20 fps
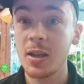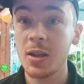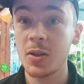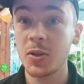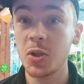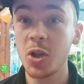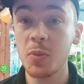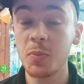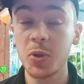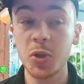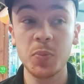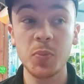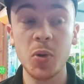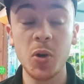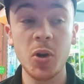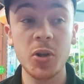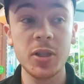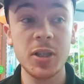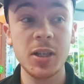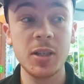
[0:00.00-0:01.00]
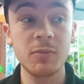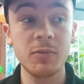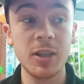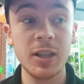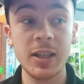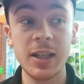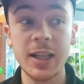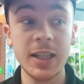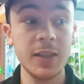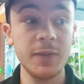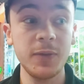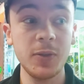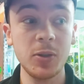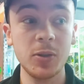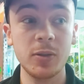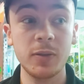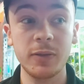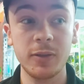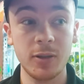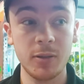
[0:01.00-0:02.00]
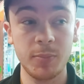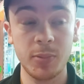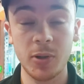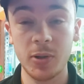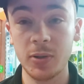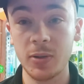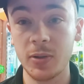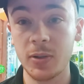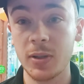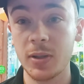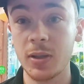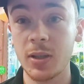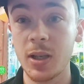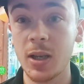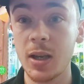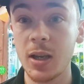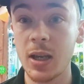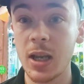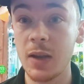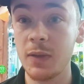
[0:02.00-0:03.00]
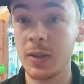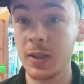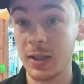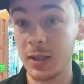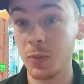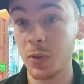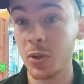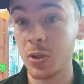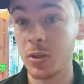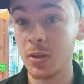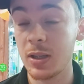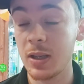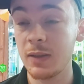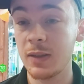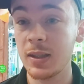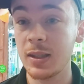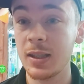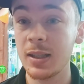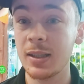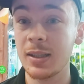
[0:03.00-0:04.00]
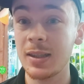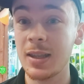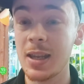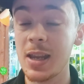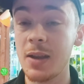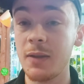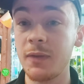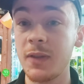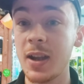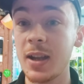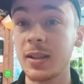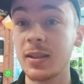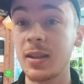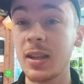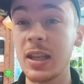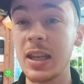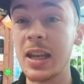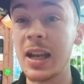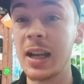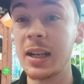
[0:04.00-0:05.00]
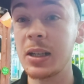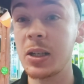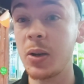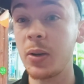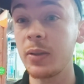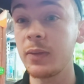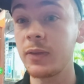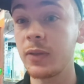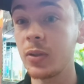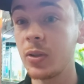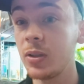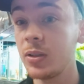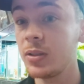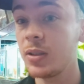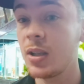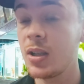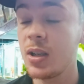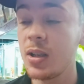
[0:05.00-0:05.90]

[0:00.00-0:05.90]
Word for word: There's not much more you can really ask for for a product uh, if this is what if this is the effect that you're kind of going for.